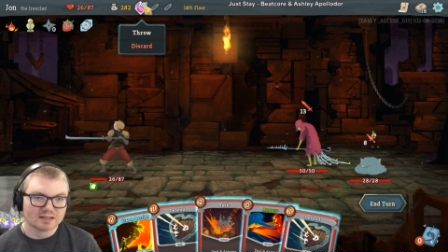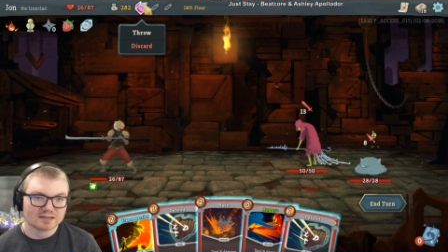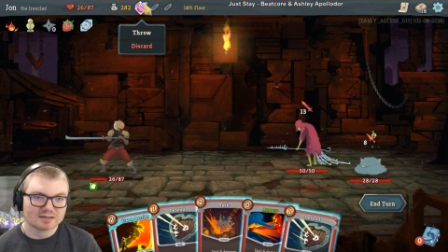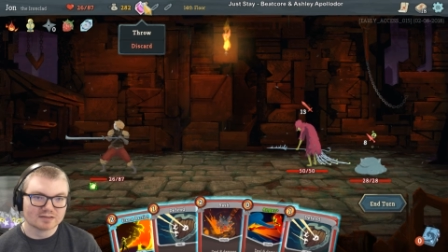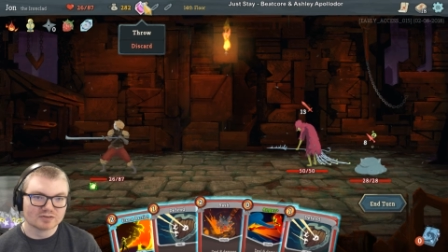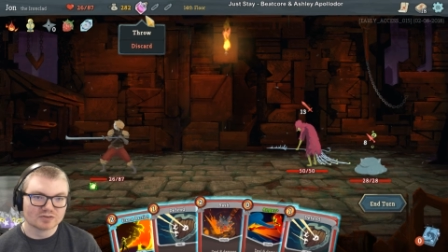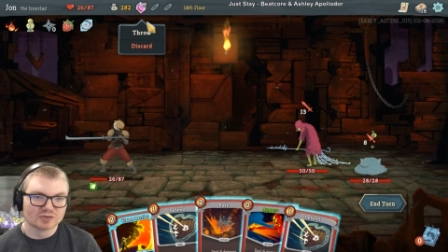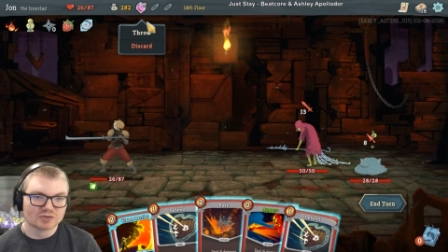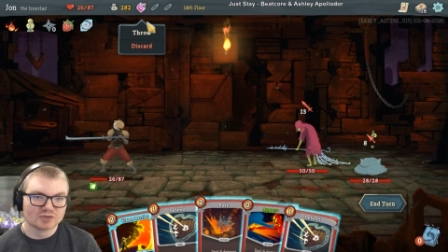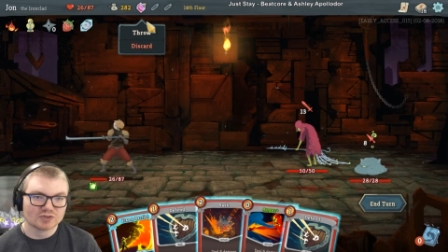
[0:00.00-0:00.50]

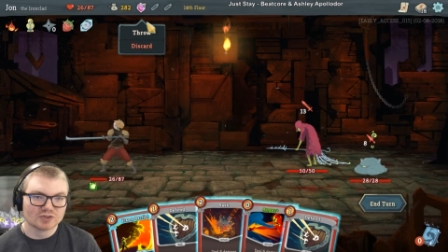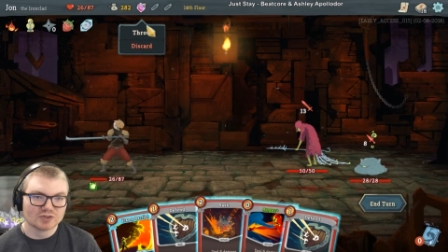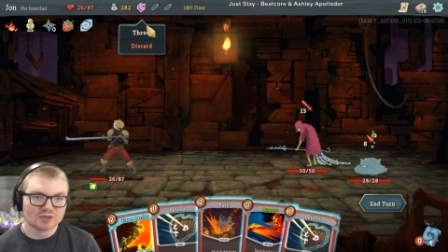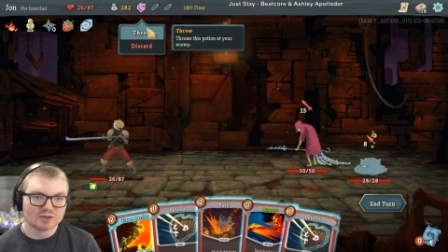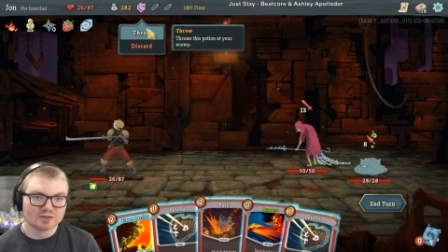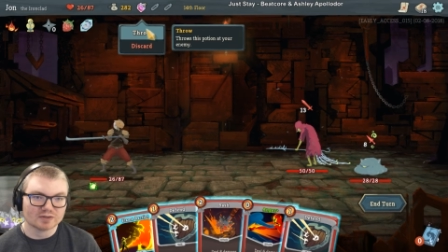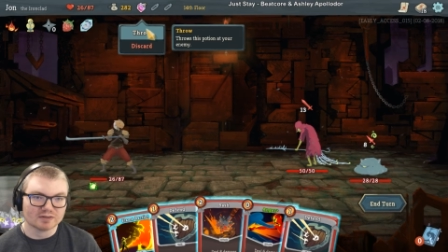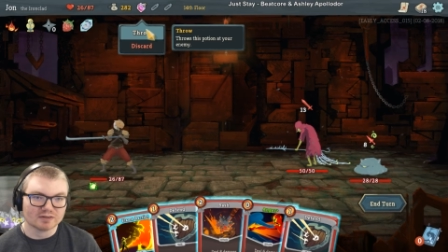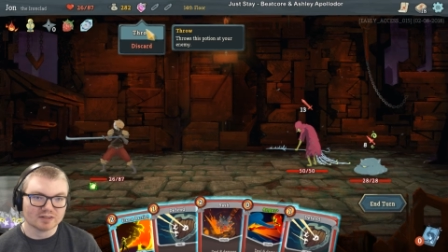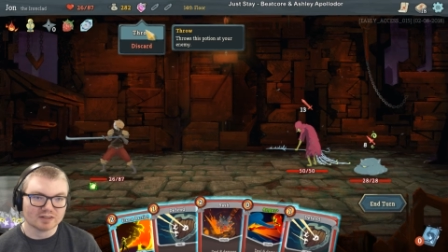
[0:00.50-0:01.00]
Since there's
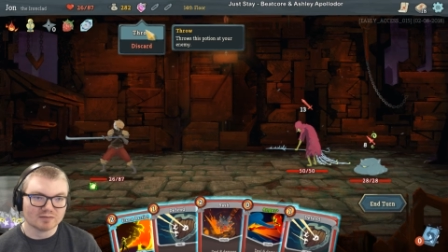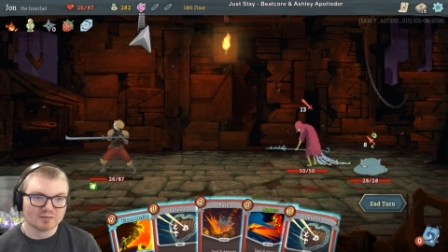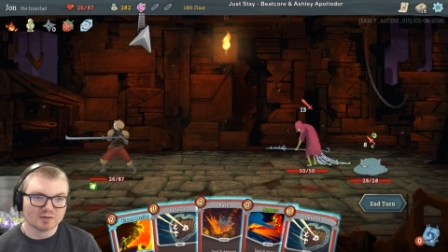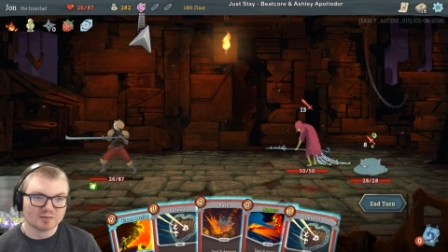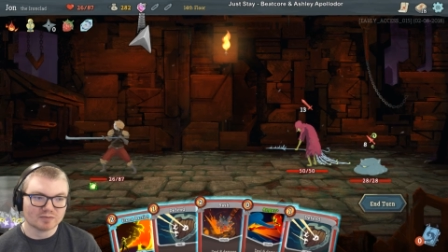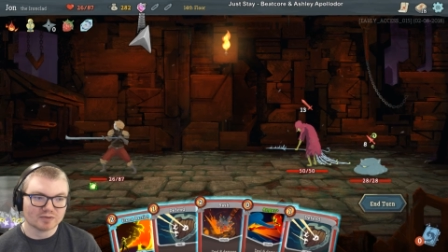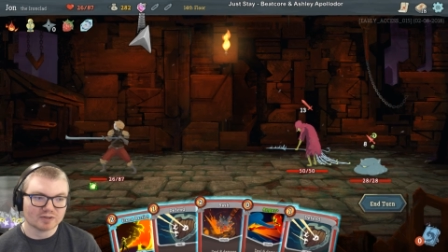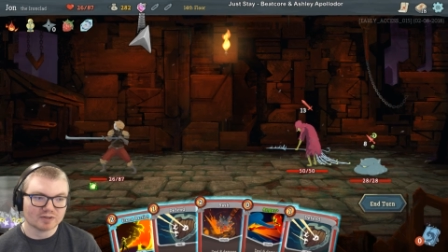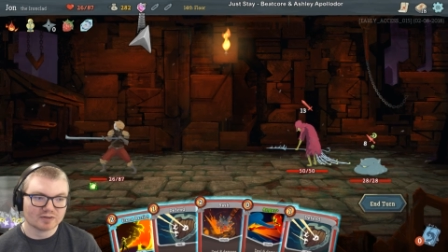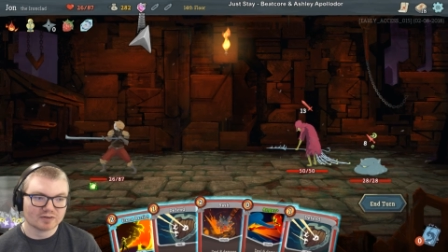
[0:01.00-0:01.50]
two of them,
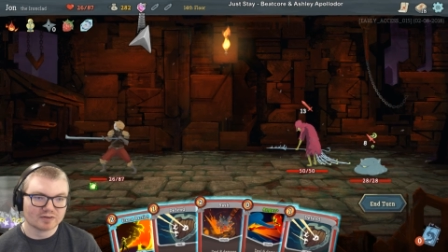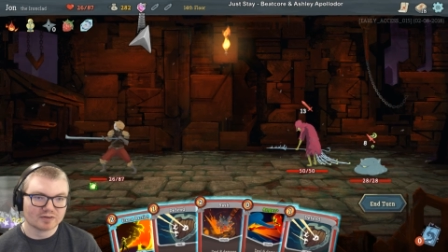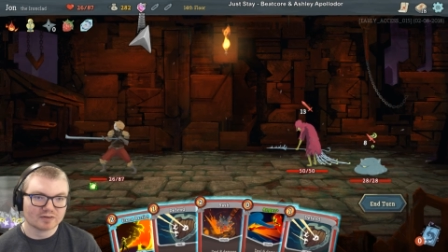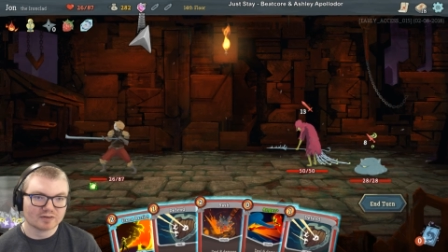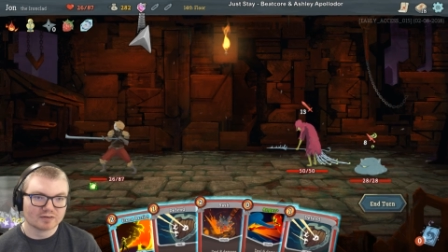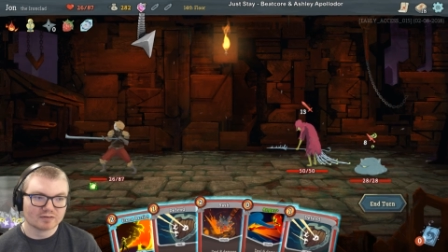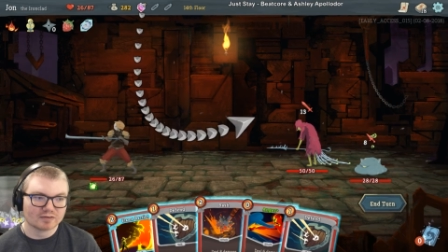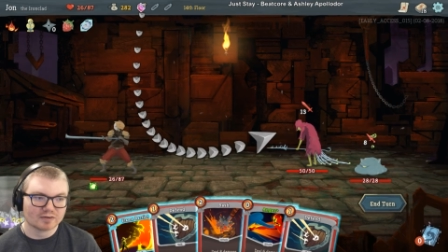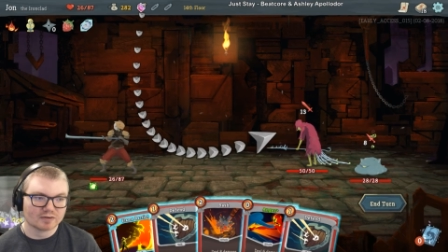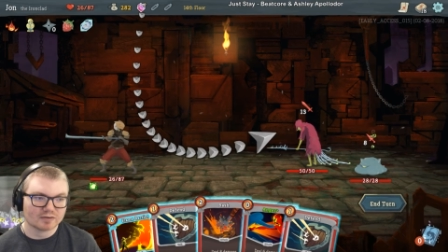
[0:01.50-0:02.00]
I'm gonna
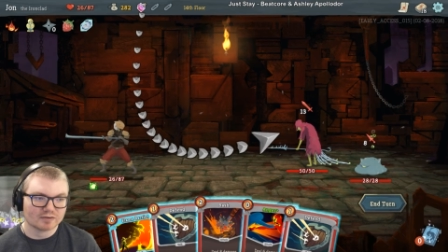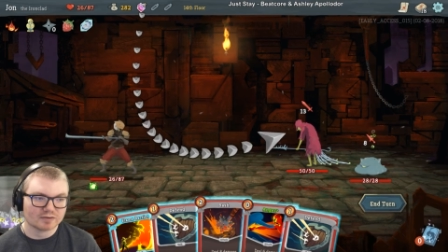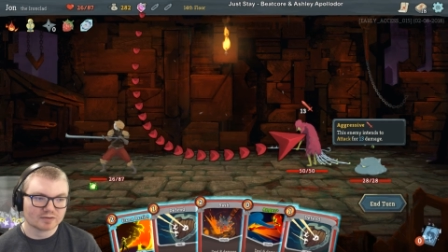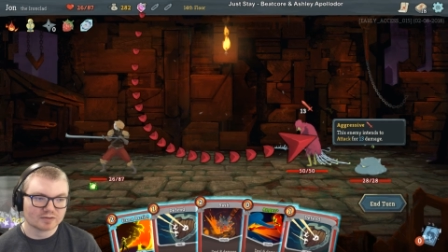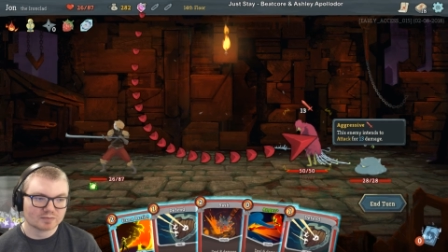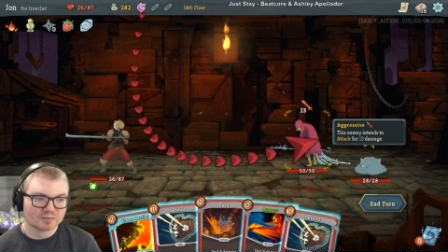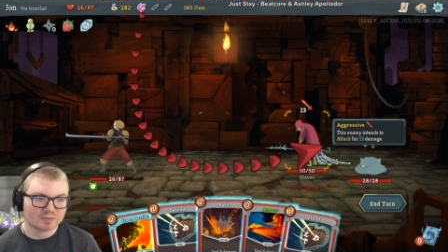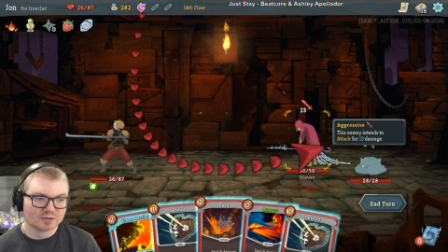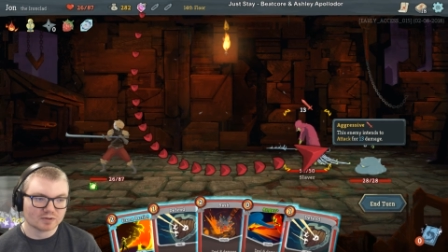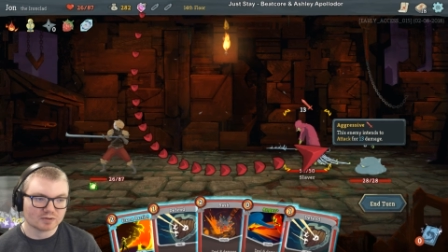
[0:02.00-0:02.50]
throw
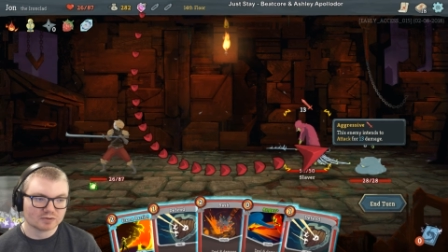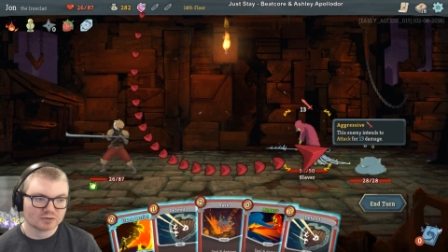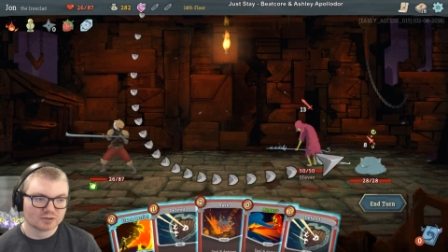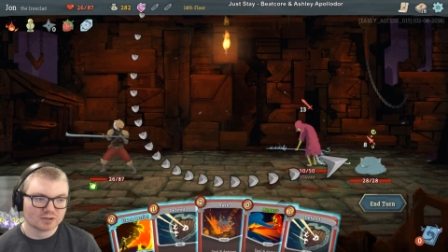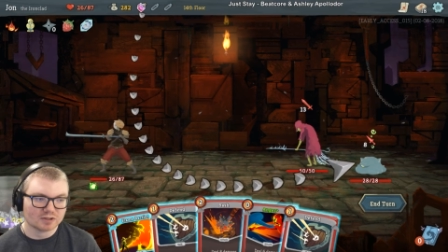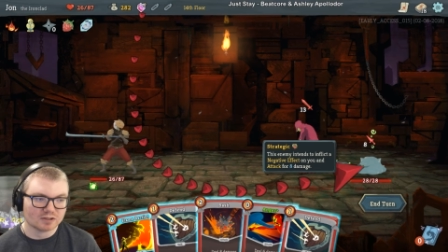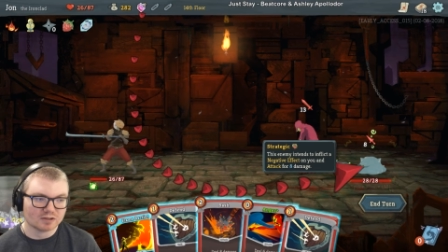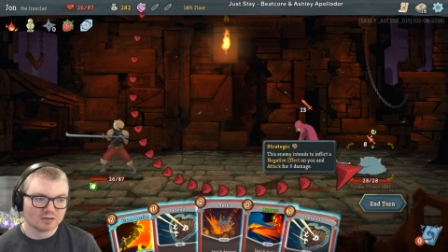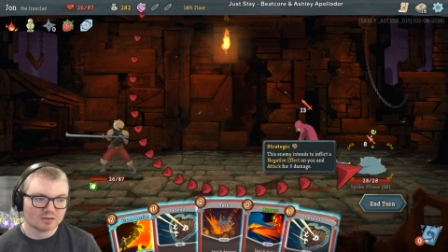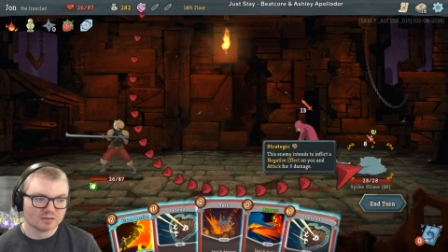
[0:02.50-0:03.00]
this potion.
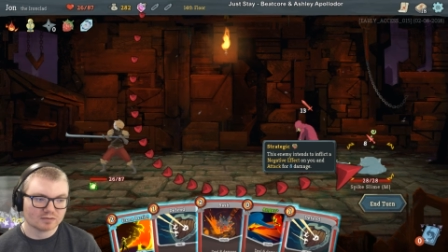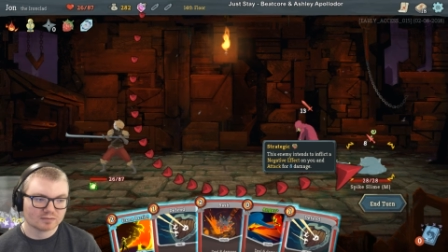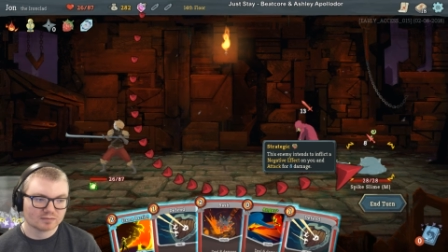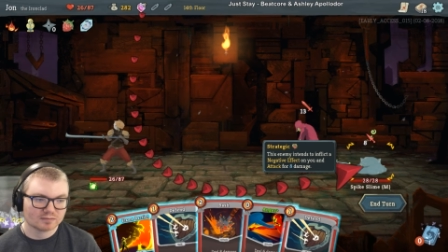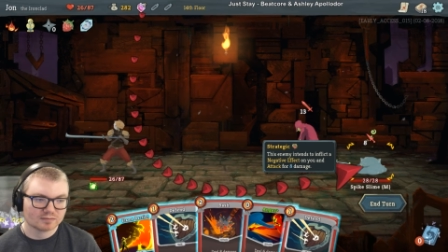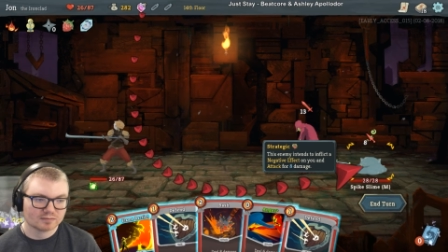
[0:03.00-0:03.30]
Oh.